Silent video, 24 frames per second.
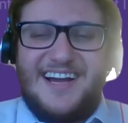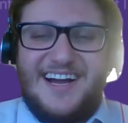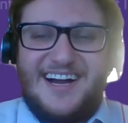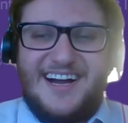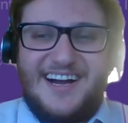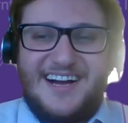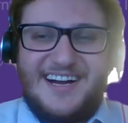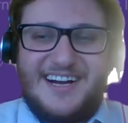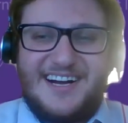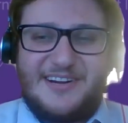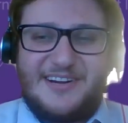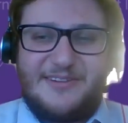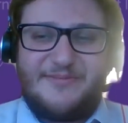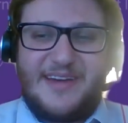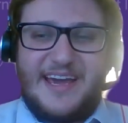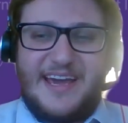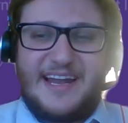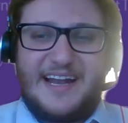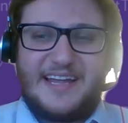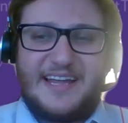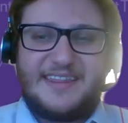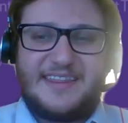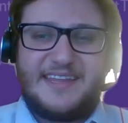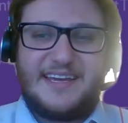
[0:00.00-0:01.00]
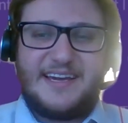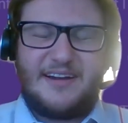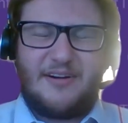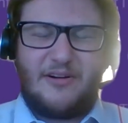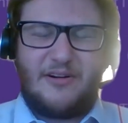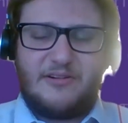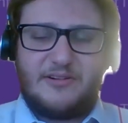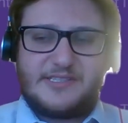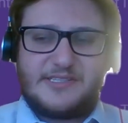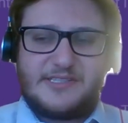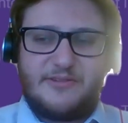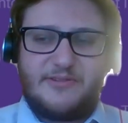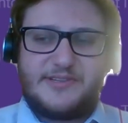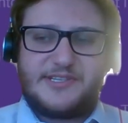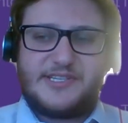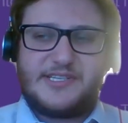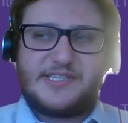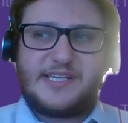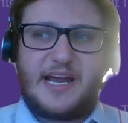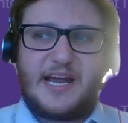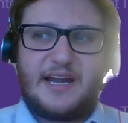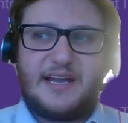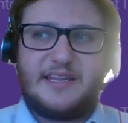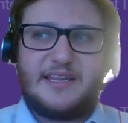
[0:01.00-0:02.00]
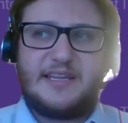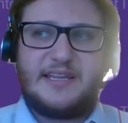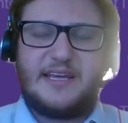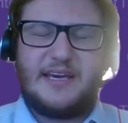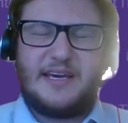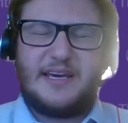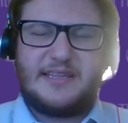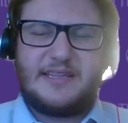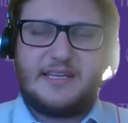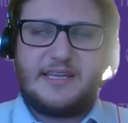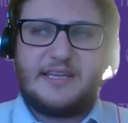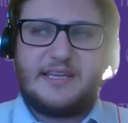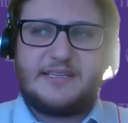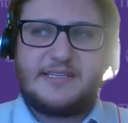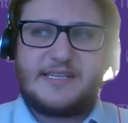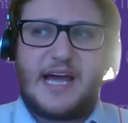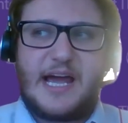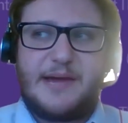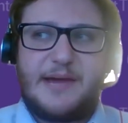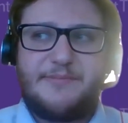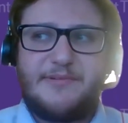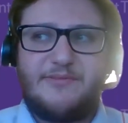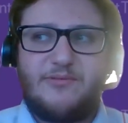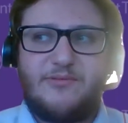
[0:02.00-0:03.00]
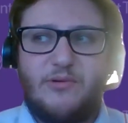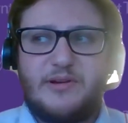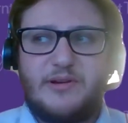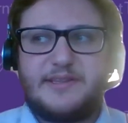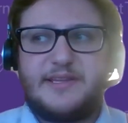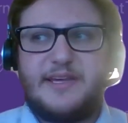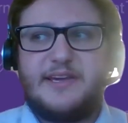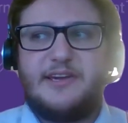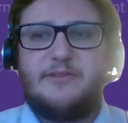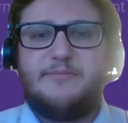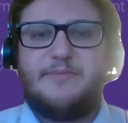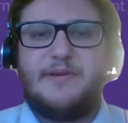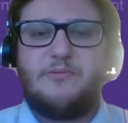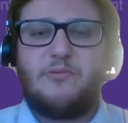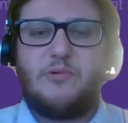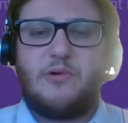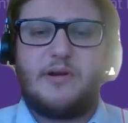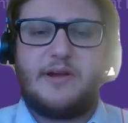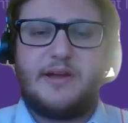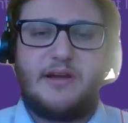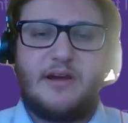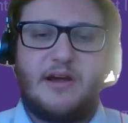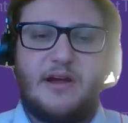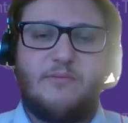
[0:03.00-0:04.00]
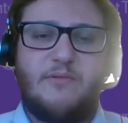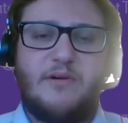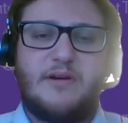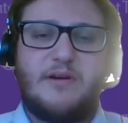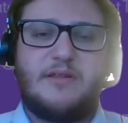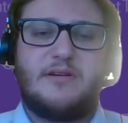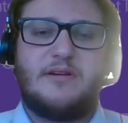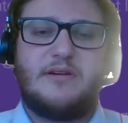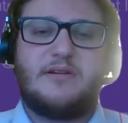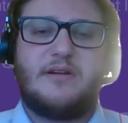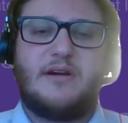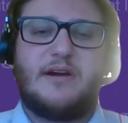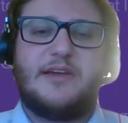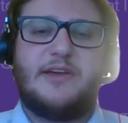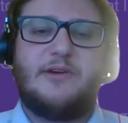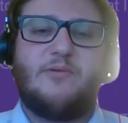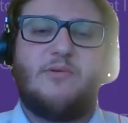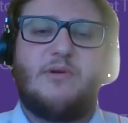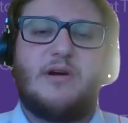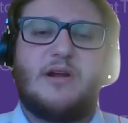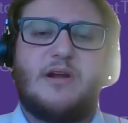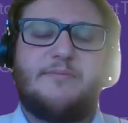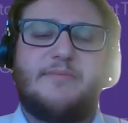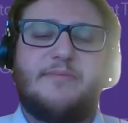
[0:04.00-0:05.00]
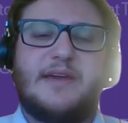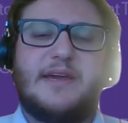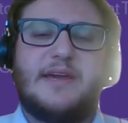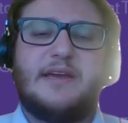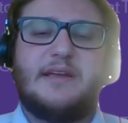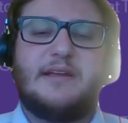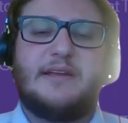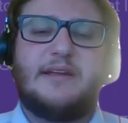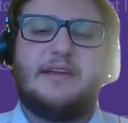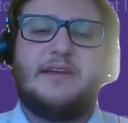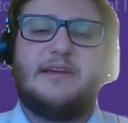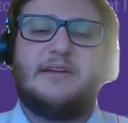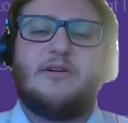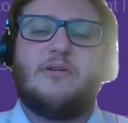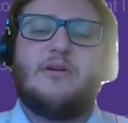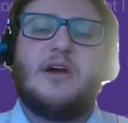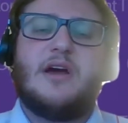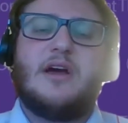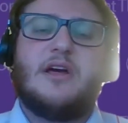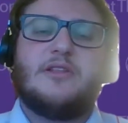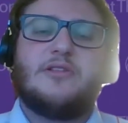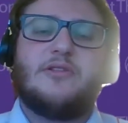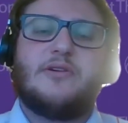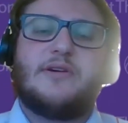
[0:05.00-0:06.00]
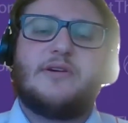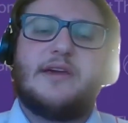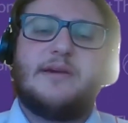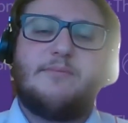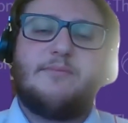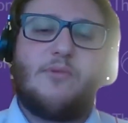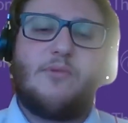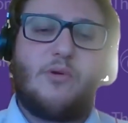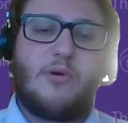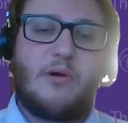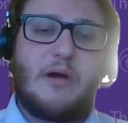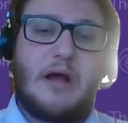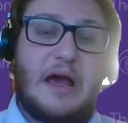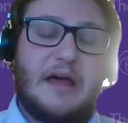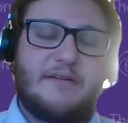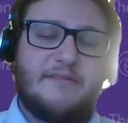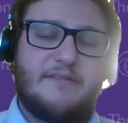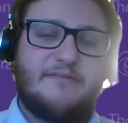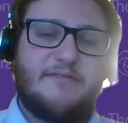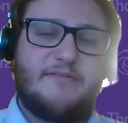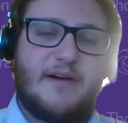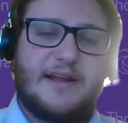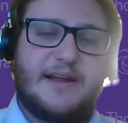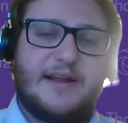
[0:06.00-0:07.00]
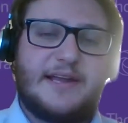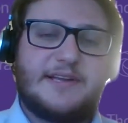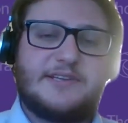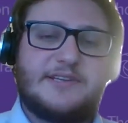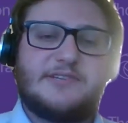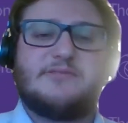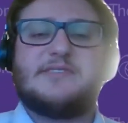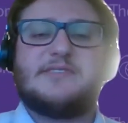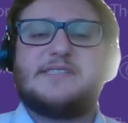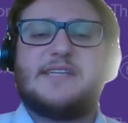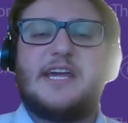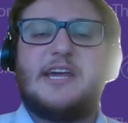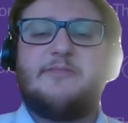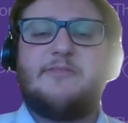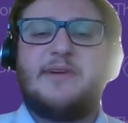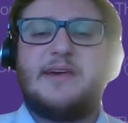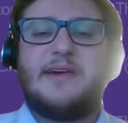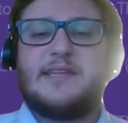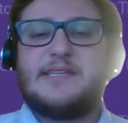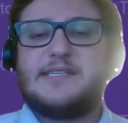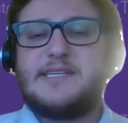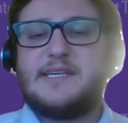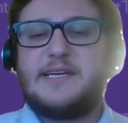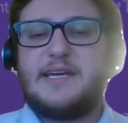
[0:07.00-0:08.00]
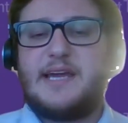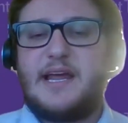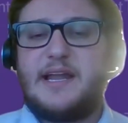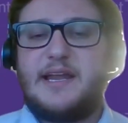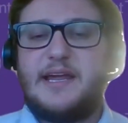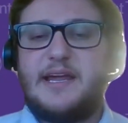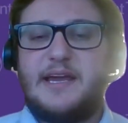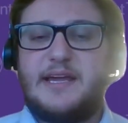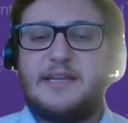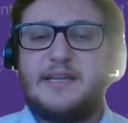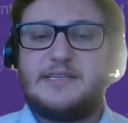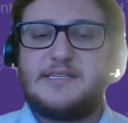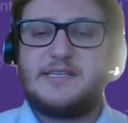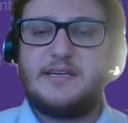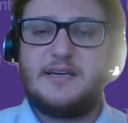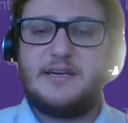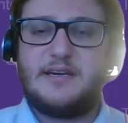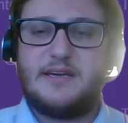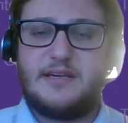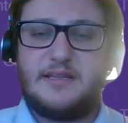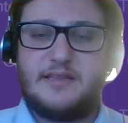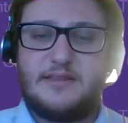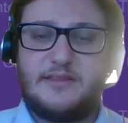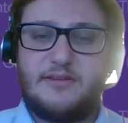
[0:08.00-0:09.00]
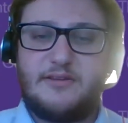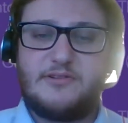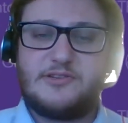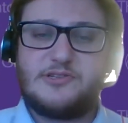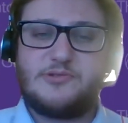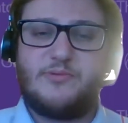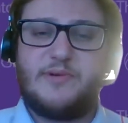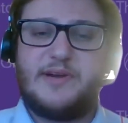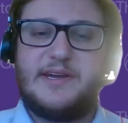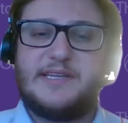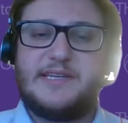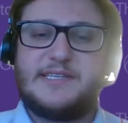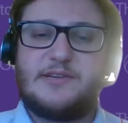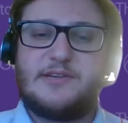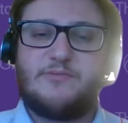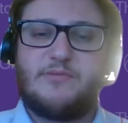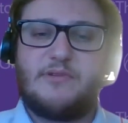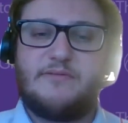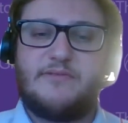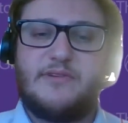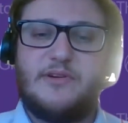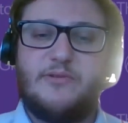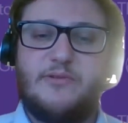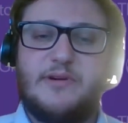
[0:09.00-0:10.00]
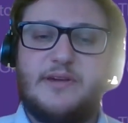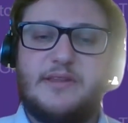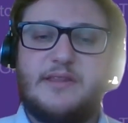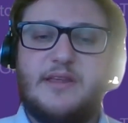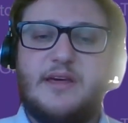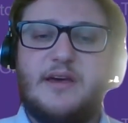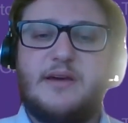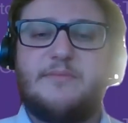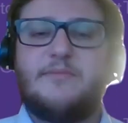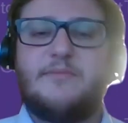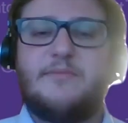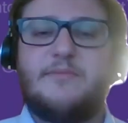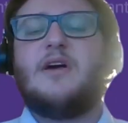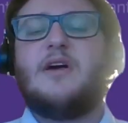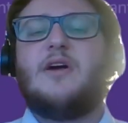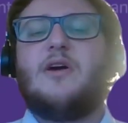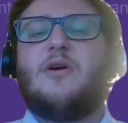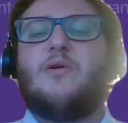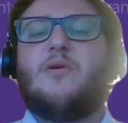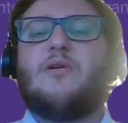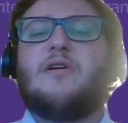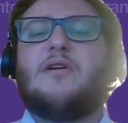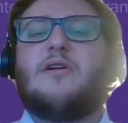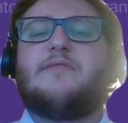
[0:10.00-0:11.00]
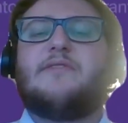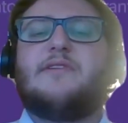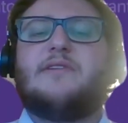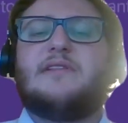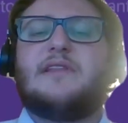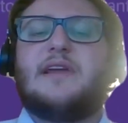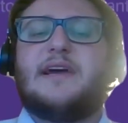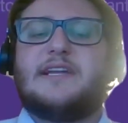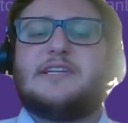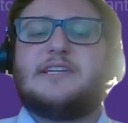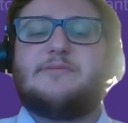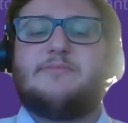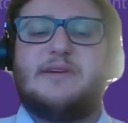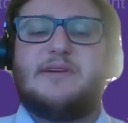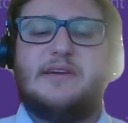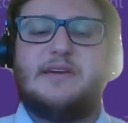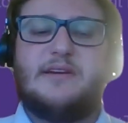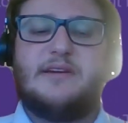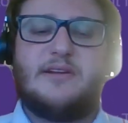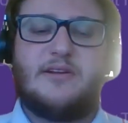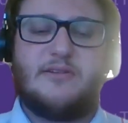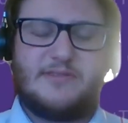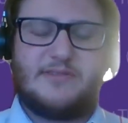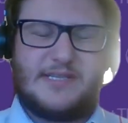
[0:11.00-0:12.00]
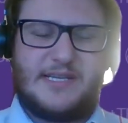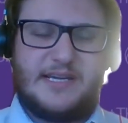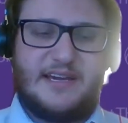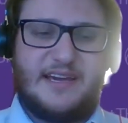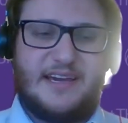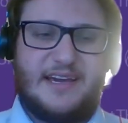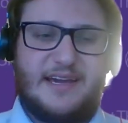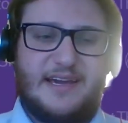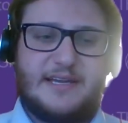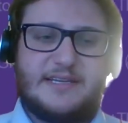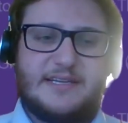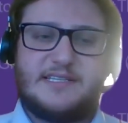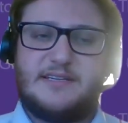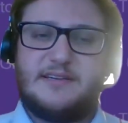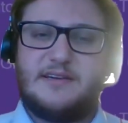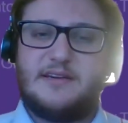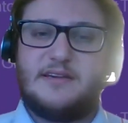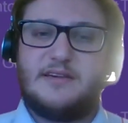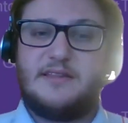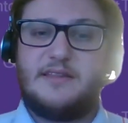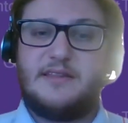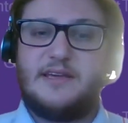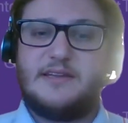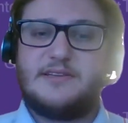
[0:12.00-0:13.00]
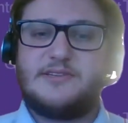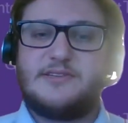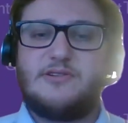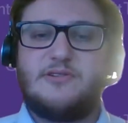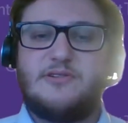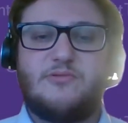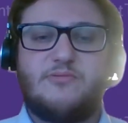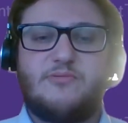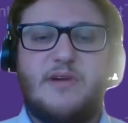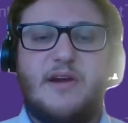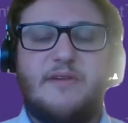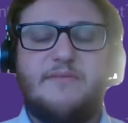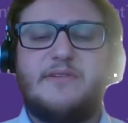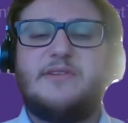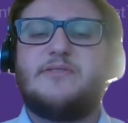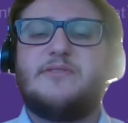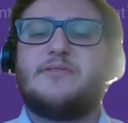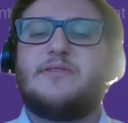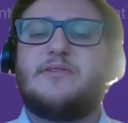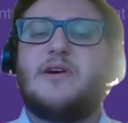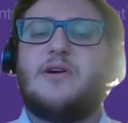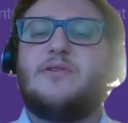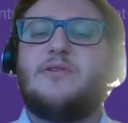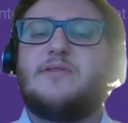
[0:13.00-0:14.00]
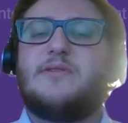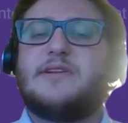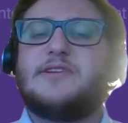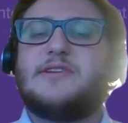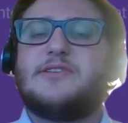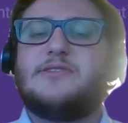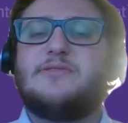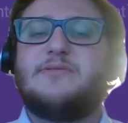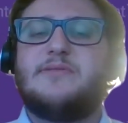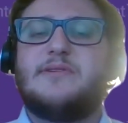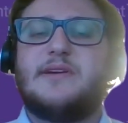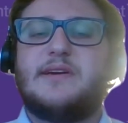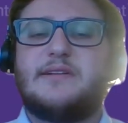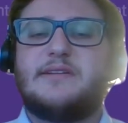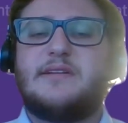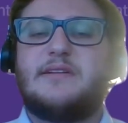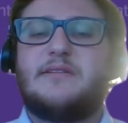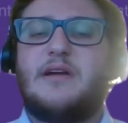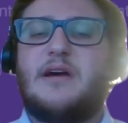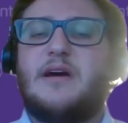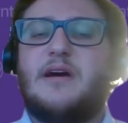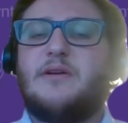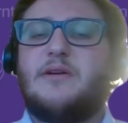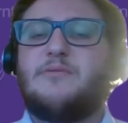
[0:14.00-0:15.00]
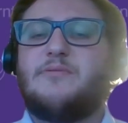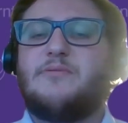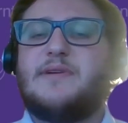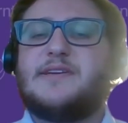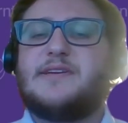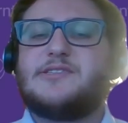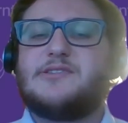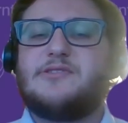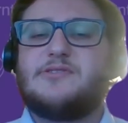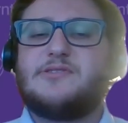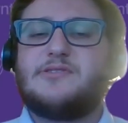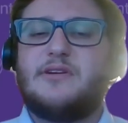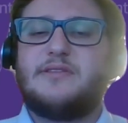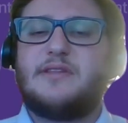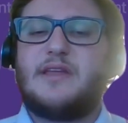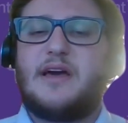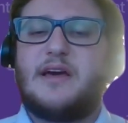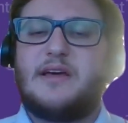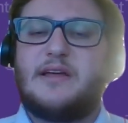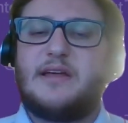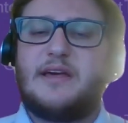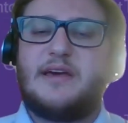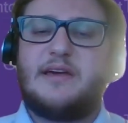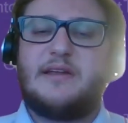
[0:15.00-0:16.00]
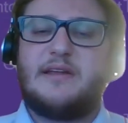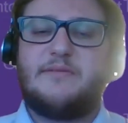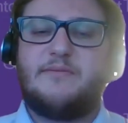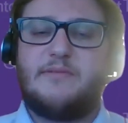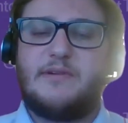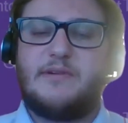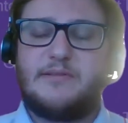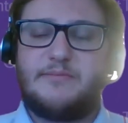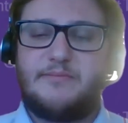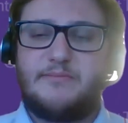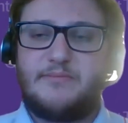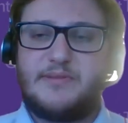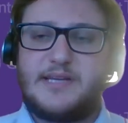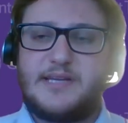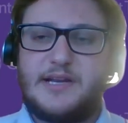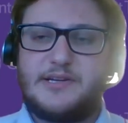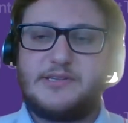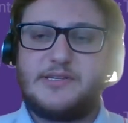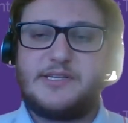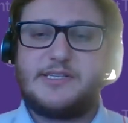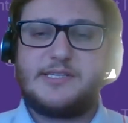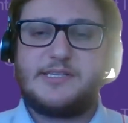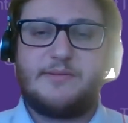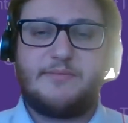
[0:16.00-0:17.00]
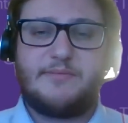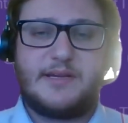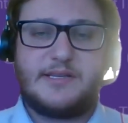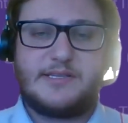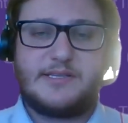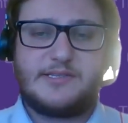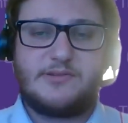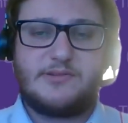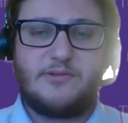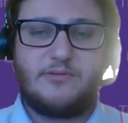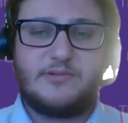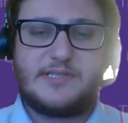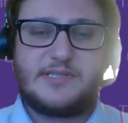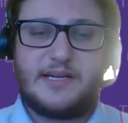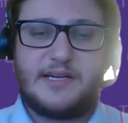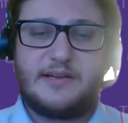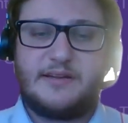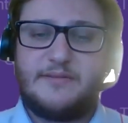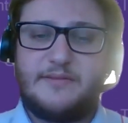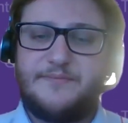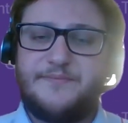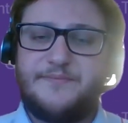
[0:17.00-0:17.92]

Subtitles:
And I think also it's just kind of the type of work that you'd be working on, whether or not you want to be, looking more at financial statements and getting into those weeds and reviewing them, or if you'd like to be, digging into the Internal Revenue Code and doing research on that, and with potentially some consulting.